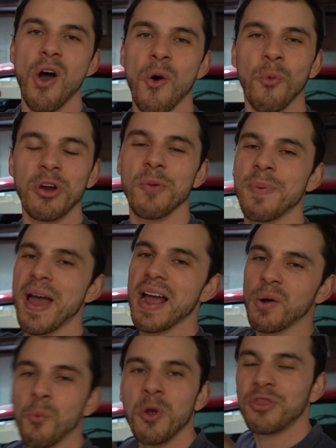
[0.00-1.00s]
we're back
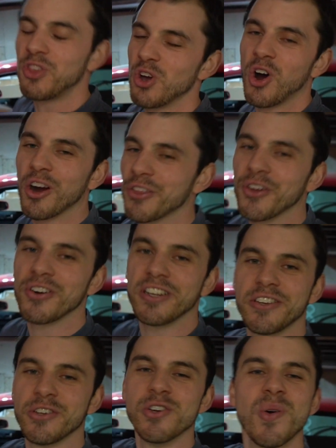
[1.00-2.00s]
with the
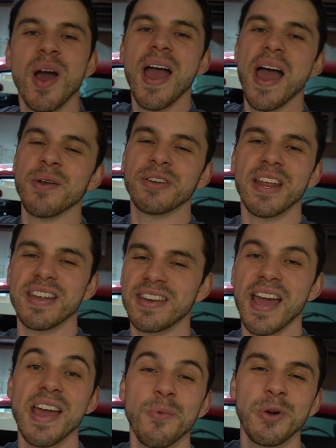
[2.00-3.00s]
R32 and
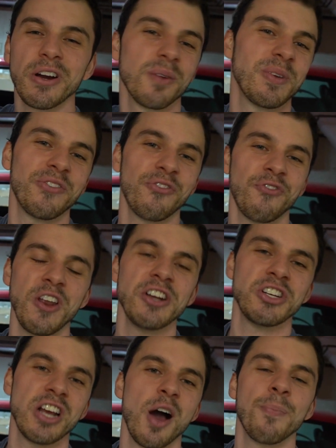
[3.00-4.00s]
today we're going to be
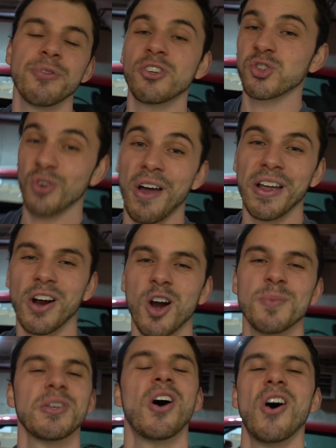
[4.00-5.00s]
finishing up the trailing
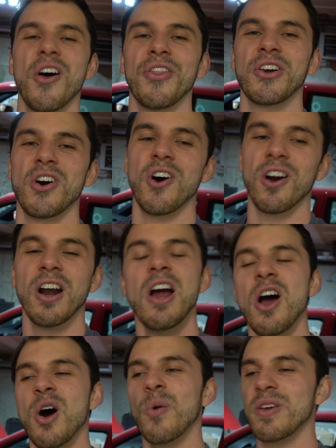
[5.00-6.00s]
arms on the car.
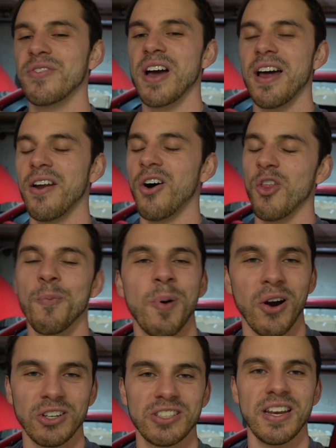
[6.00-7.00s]
We've gotten all the
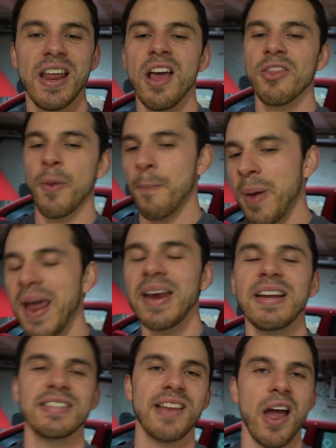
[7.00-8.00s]
parts in, the paint
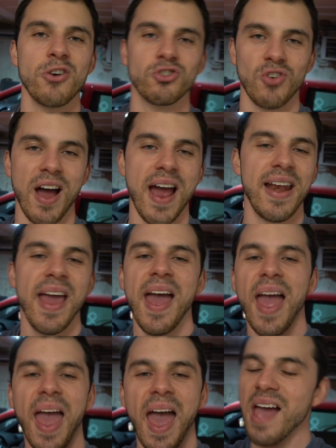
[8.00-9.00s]
is now dried,
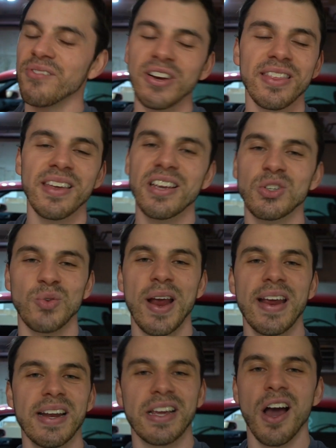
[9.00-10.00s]
everything is
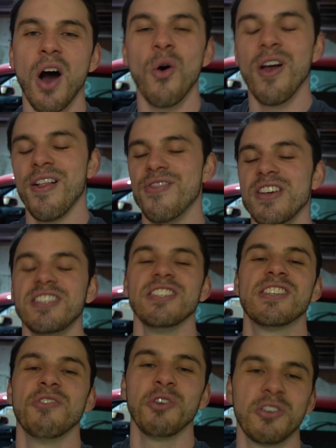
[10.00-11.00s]
ready to go. This is
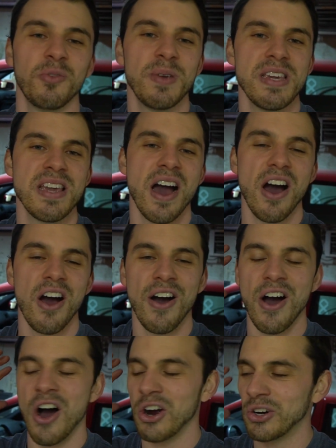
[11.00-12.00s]
going to be
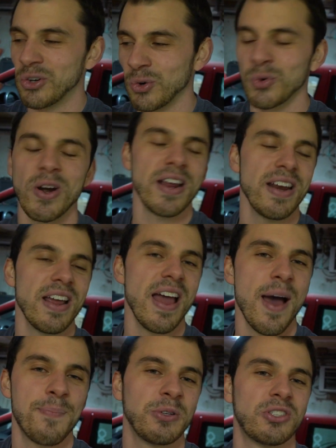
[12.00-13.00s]
a great
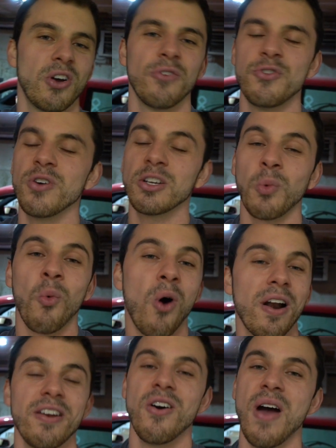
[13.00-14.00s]
episode. If you guys
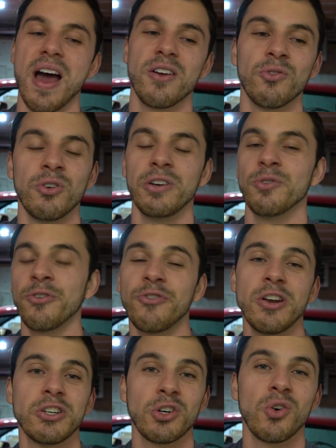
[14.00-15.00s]
want to know how to really
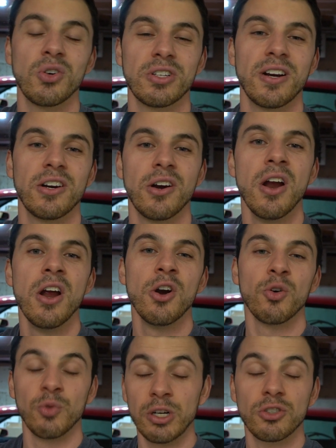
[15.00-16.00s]
finish your whole entire
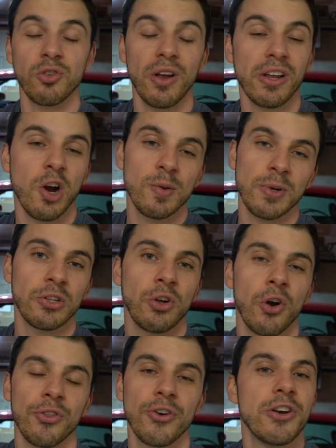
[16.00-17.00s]
rear trailing arms on the
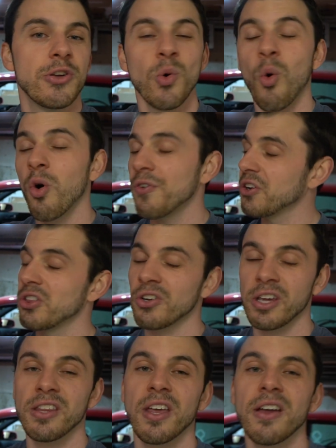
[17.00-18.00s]
R32, or if you're
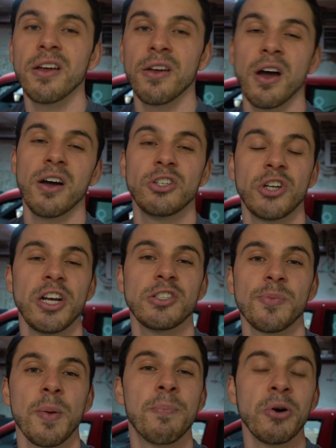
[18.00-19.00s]
looking to change
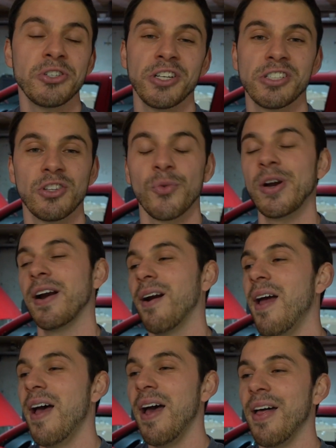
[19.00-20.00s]
up the bushings in the rear,
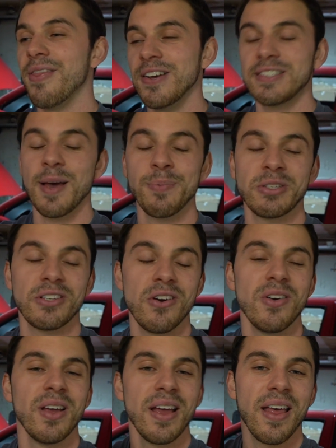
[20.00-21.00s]
this episode